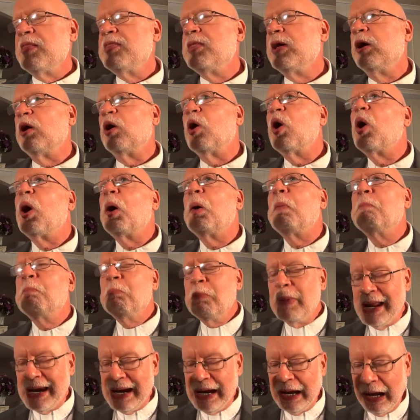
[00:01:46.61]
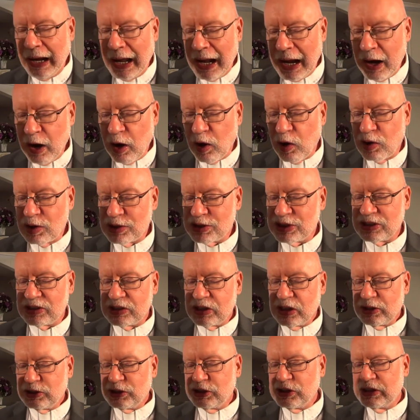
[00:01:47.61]
There are many
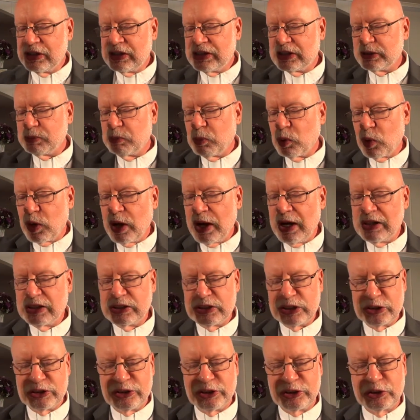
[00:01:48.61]
layers to this morning's